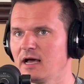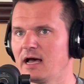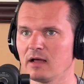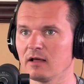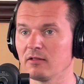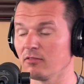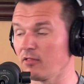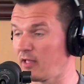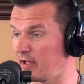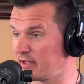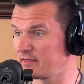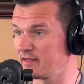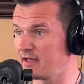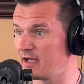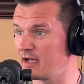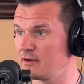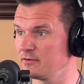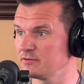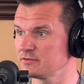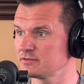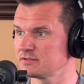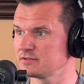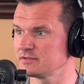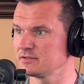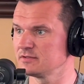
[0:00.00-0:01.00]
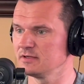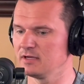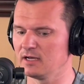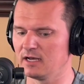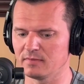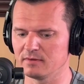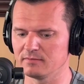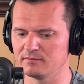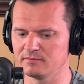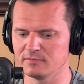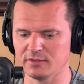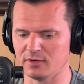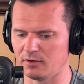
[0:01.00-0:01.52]
I liked the house,
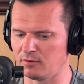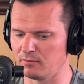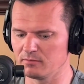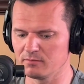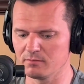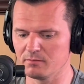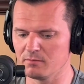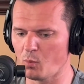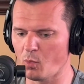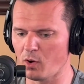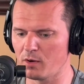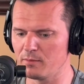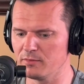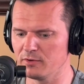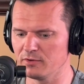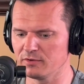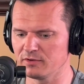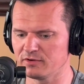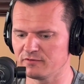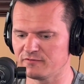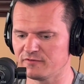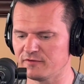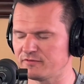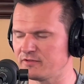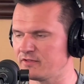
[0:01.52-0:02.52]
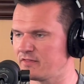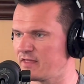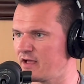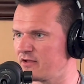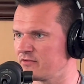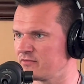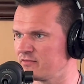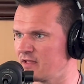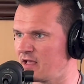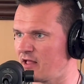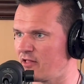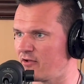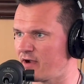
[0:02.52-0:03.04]

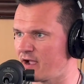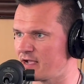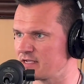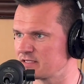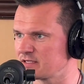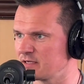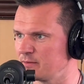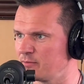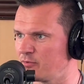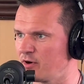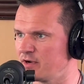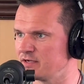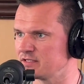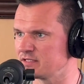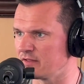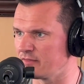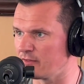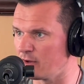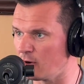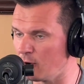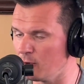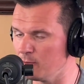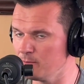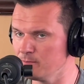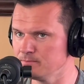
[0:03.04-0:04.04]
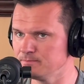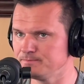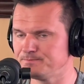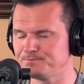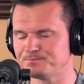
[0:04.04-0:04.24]
$1,050,000 asking price on the home.